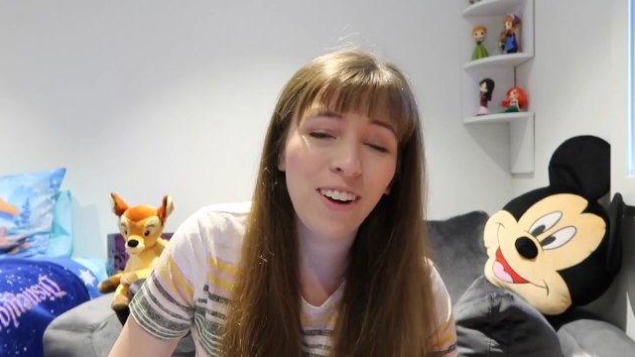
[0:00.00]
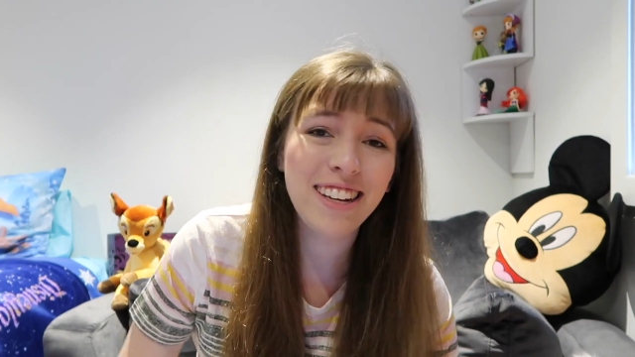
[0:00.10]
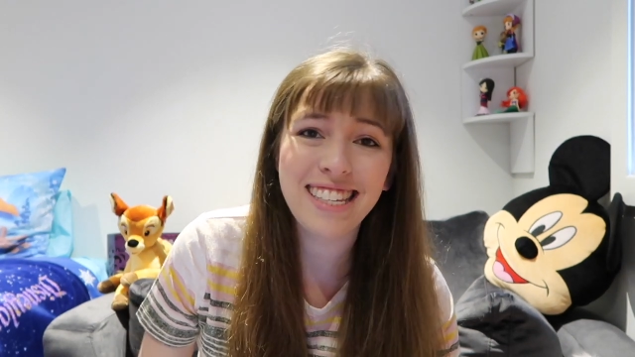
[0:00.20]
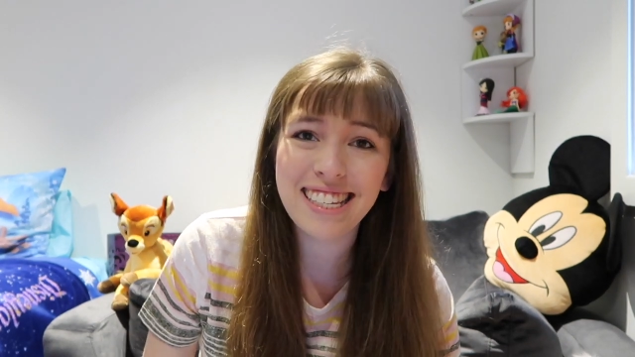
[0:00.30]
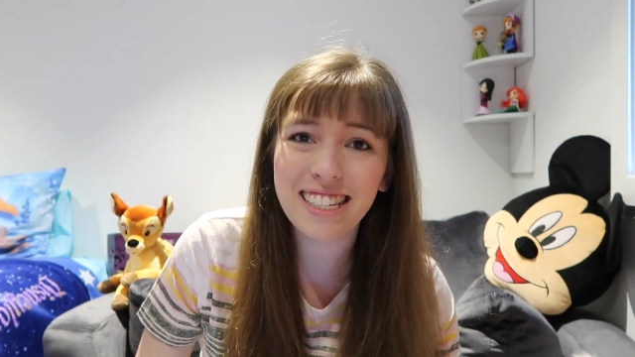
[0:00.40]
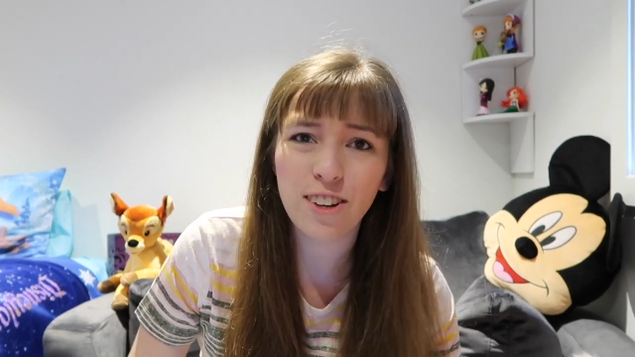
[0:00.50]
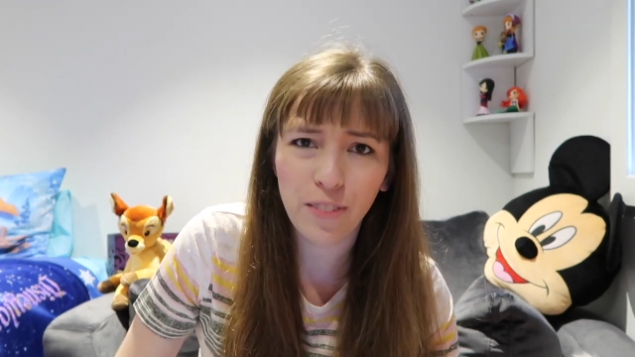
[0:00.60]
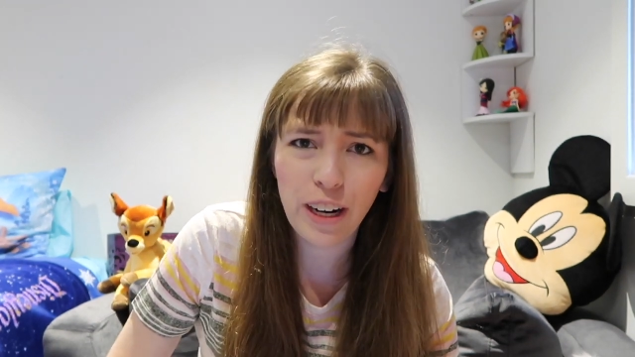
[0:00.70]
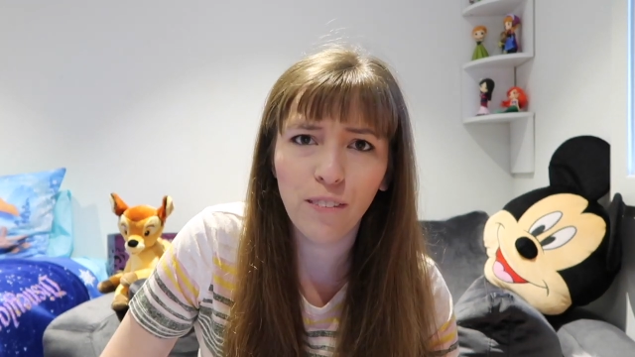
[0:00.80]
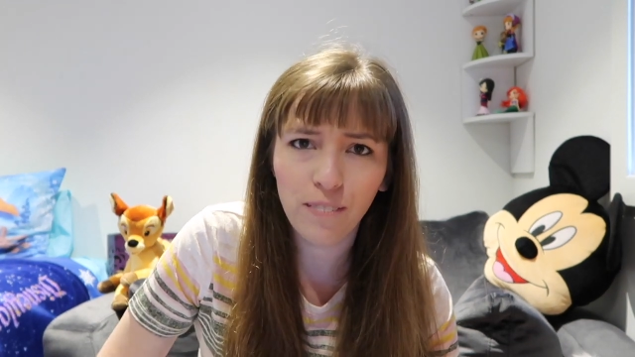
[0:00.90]
whereas this is
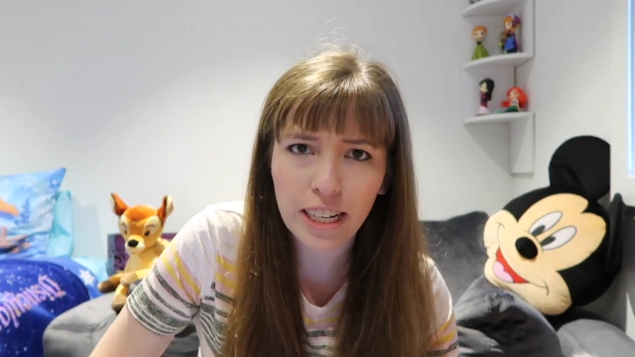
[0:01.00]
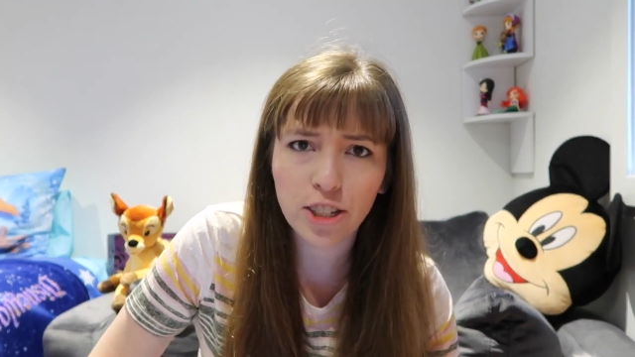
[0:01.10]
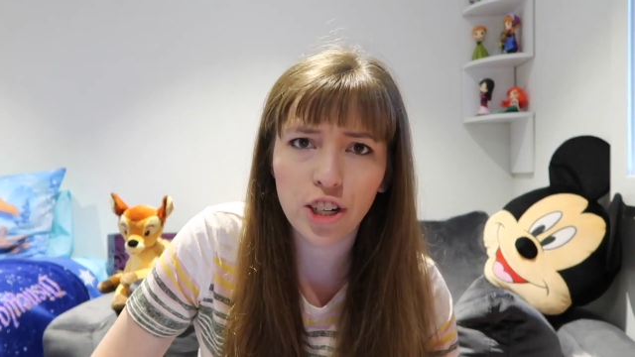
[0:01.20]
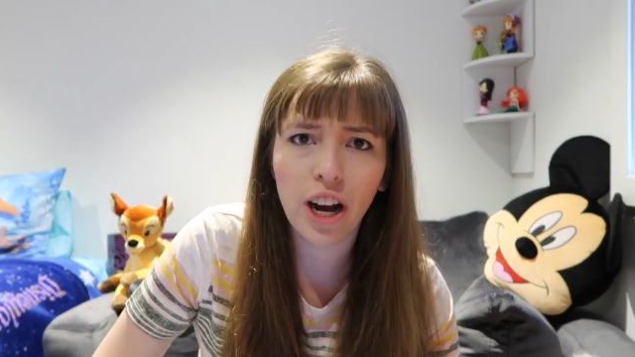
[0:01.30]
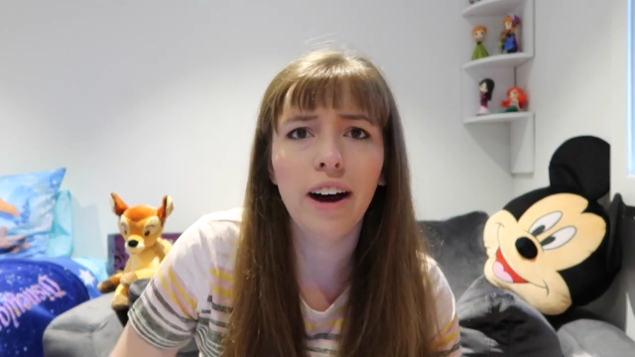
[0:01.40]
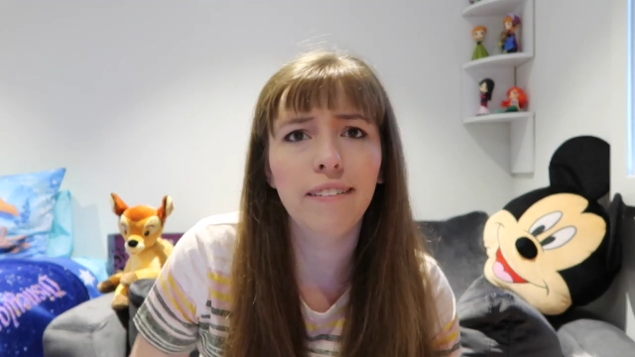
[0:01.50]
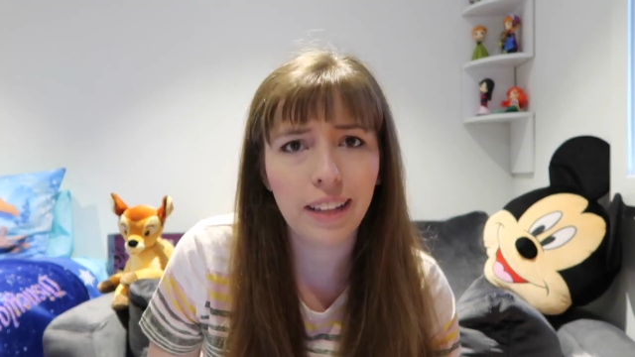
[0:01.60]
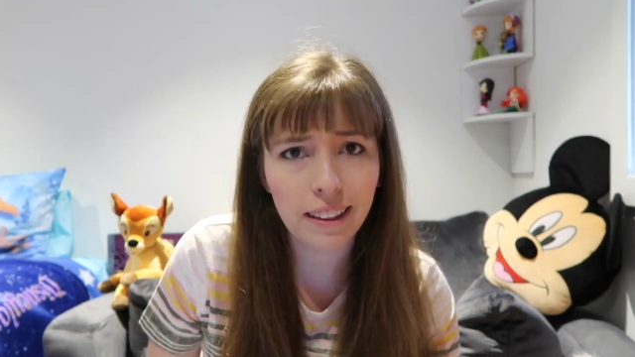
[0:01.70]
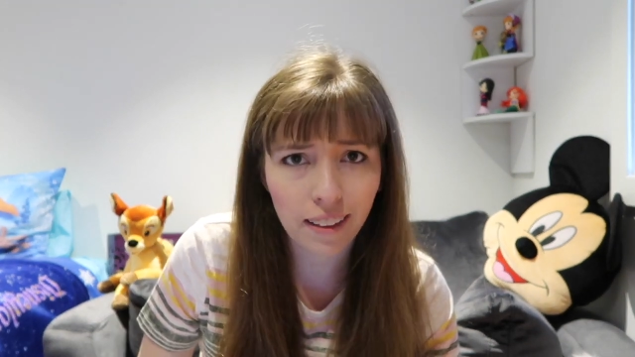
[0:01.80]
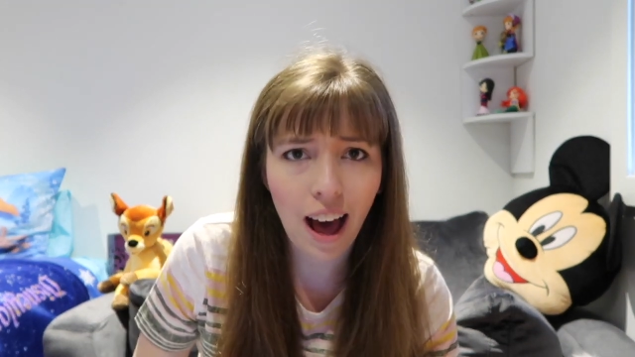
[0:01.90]
a real mixture
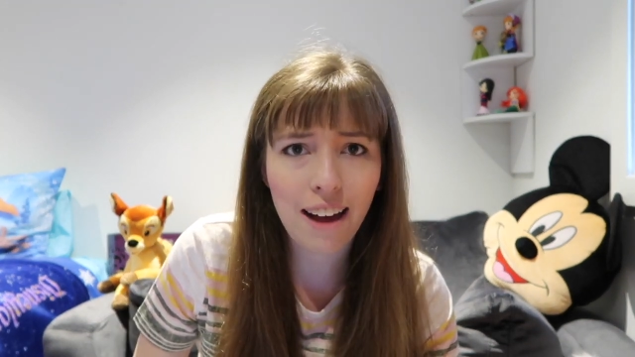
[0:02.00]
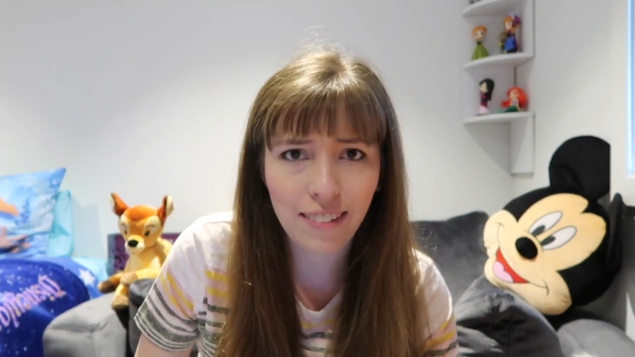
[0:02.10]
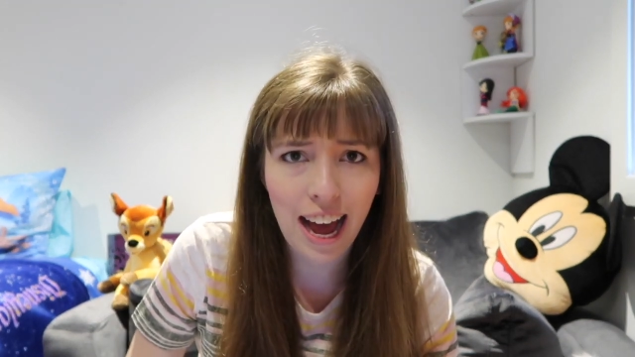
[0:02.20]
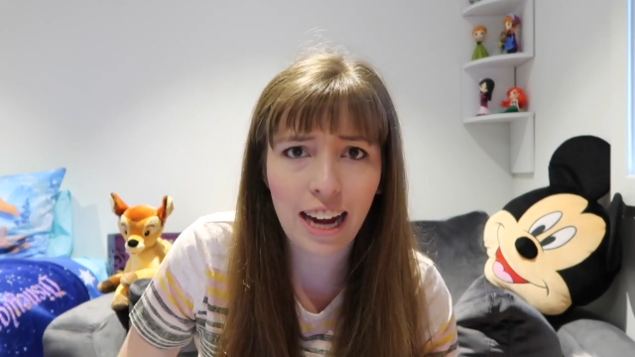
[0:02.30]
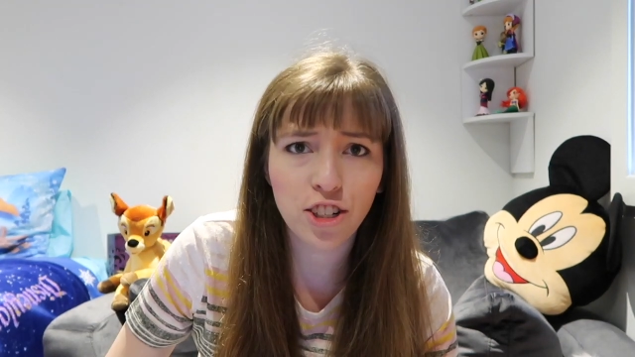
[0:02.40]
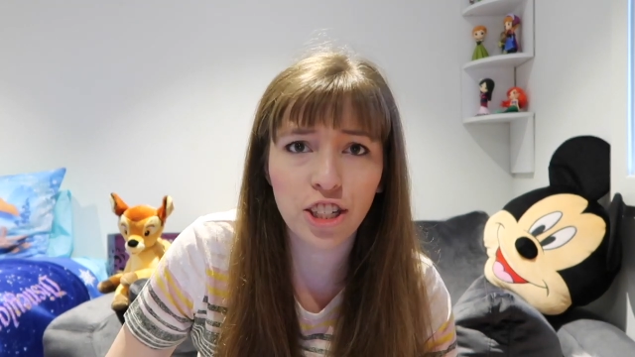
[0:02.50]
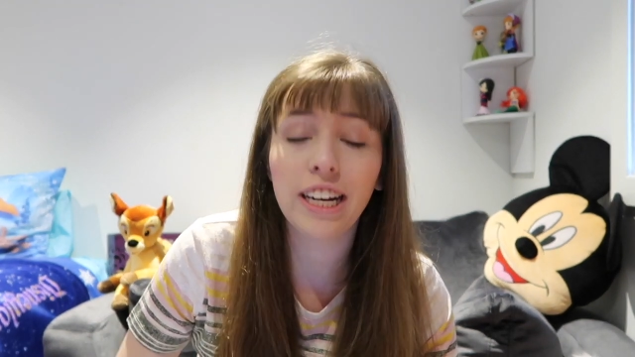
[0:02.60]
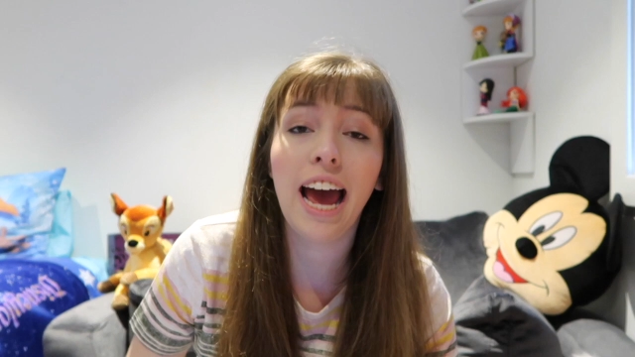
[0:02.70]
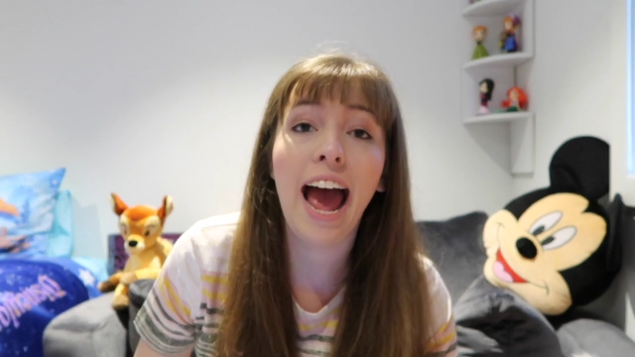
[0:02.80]
of live action